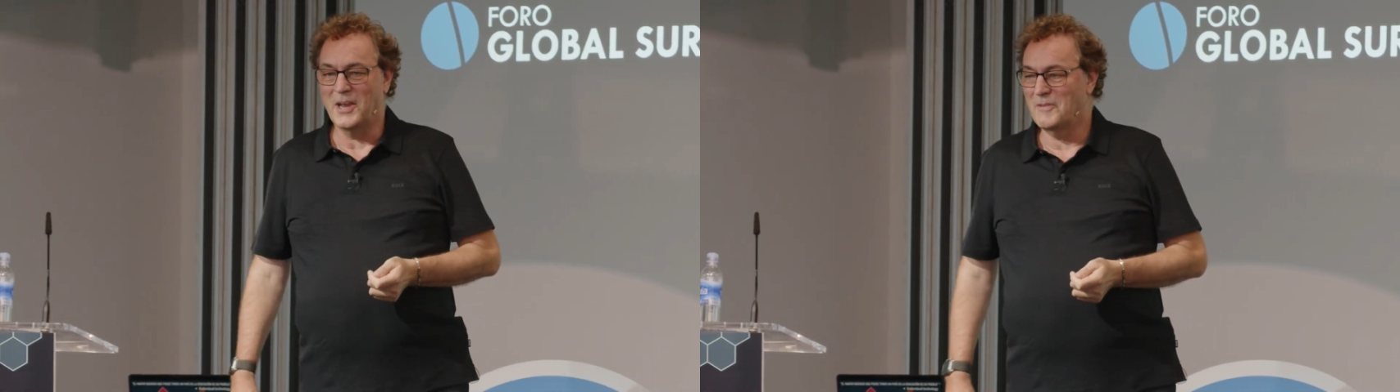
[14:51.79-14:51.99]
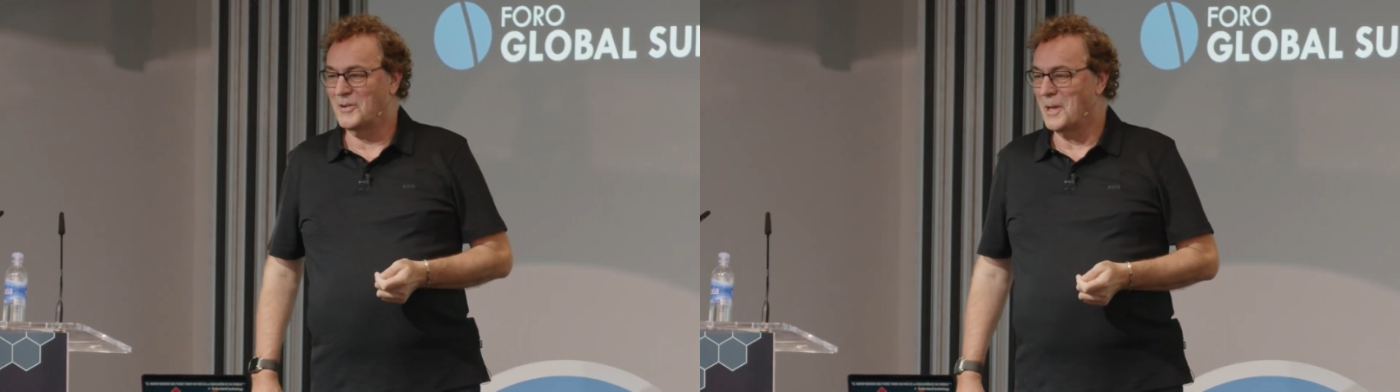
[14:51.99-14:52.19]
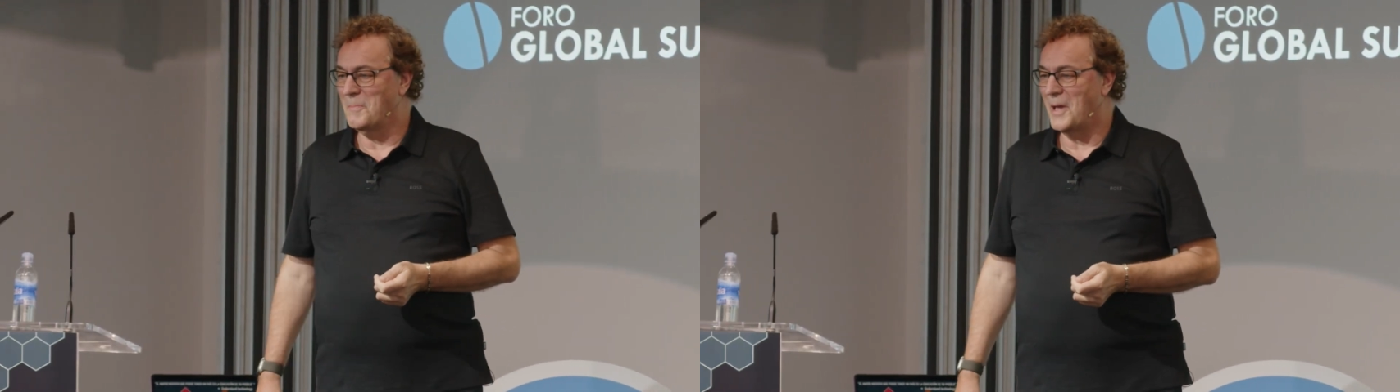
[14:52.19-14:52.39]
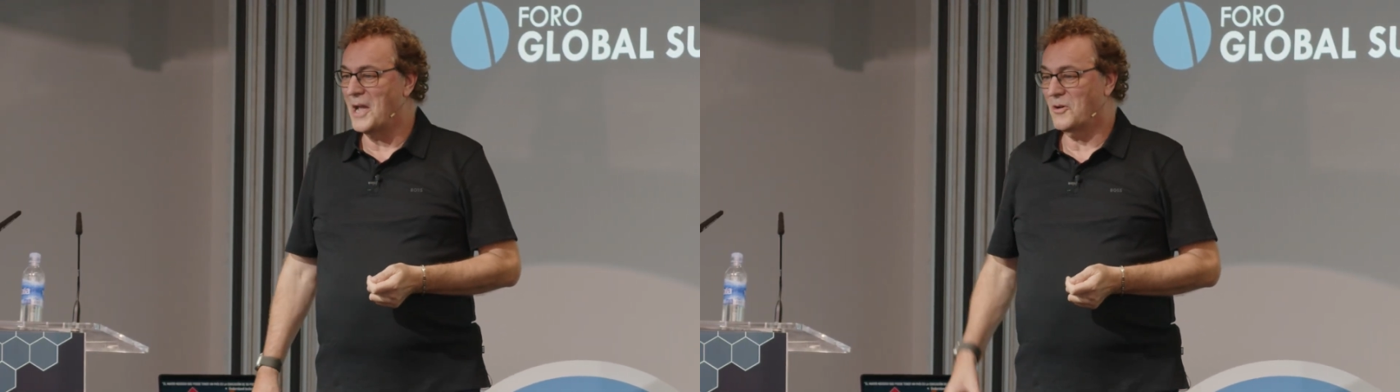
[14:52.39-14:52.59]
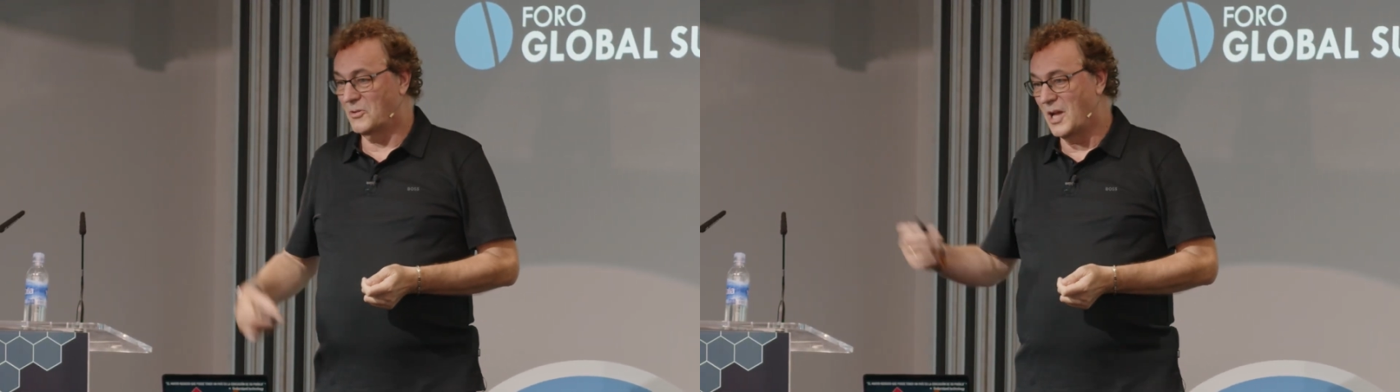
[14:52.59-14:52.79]
never come
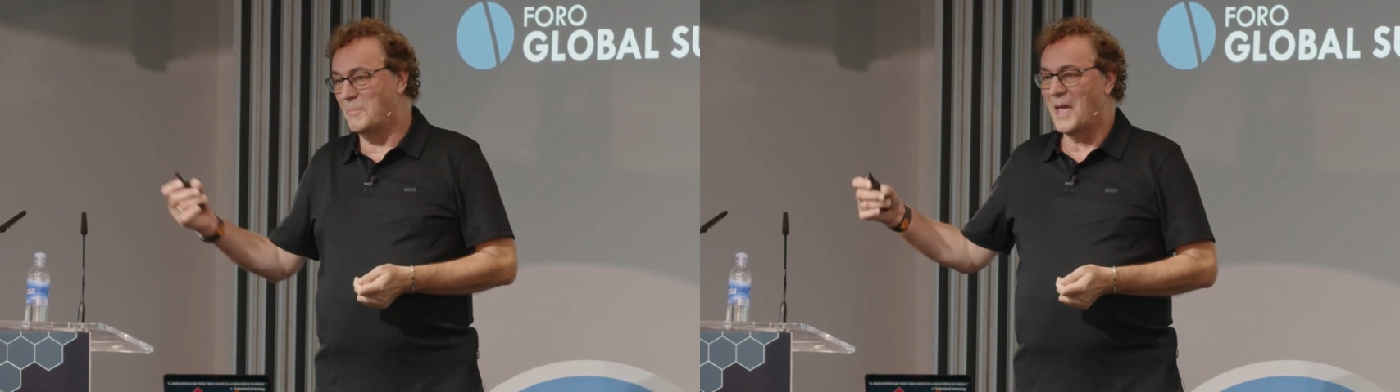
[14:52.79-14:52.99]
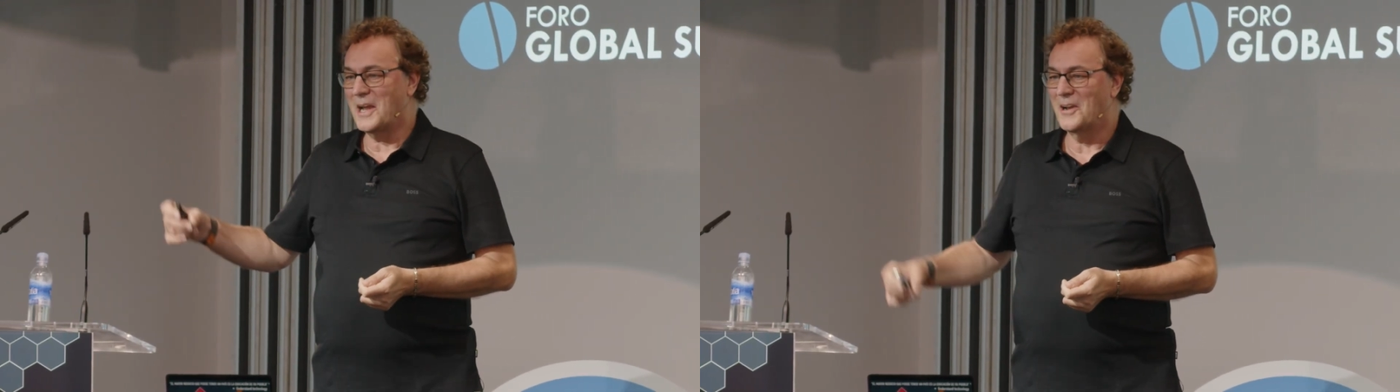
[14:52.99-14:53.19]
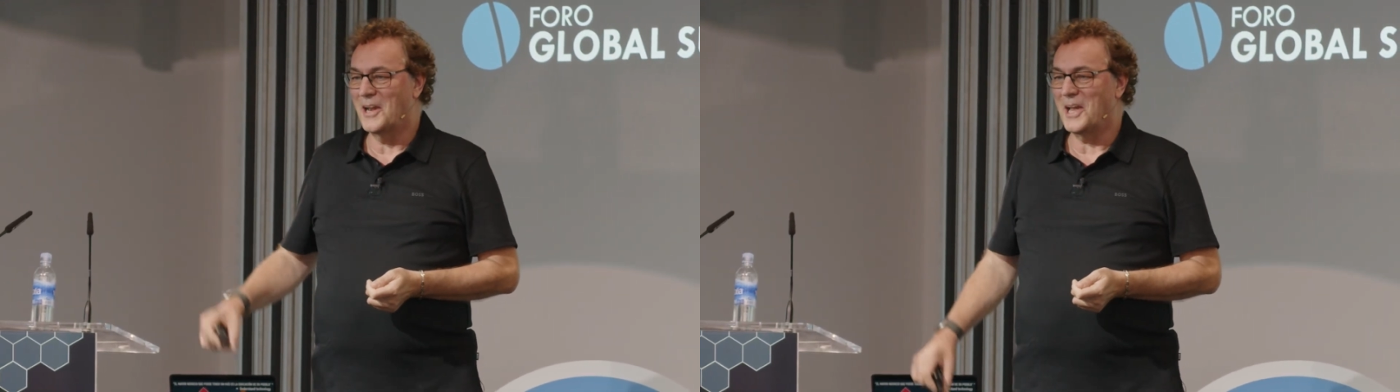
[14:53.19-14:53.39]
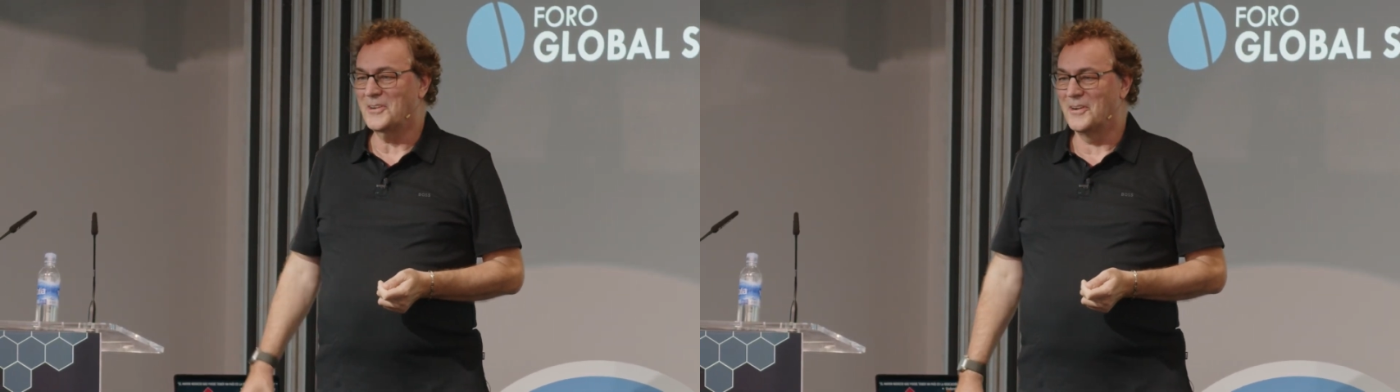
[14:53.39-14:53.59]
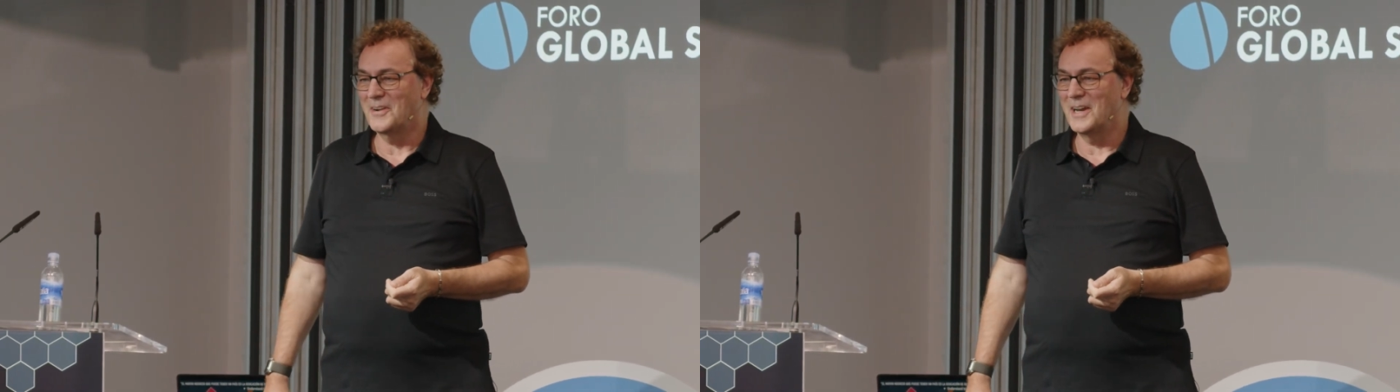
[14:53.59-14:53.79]
back or come back
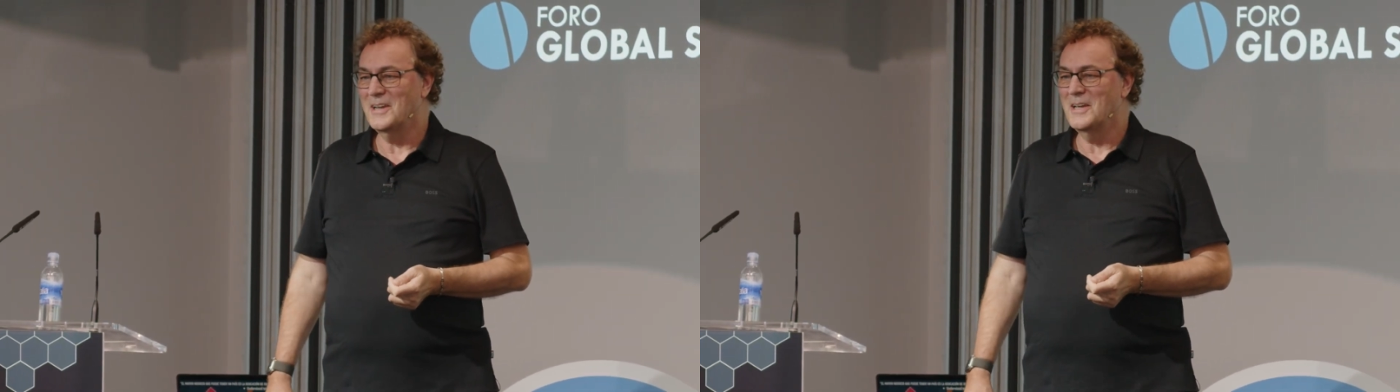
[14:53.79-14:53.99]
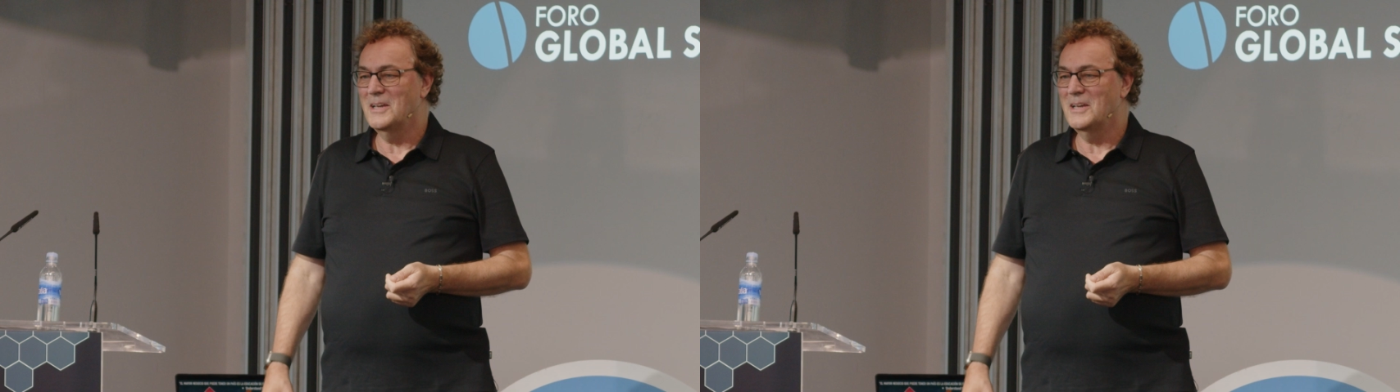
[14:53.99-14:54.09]
later? Right?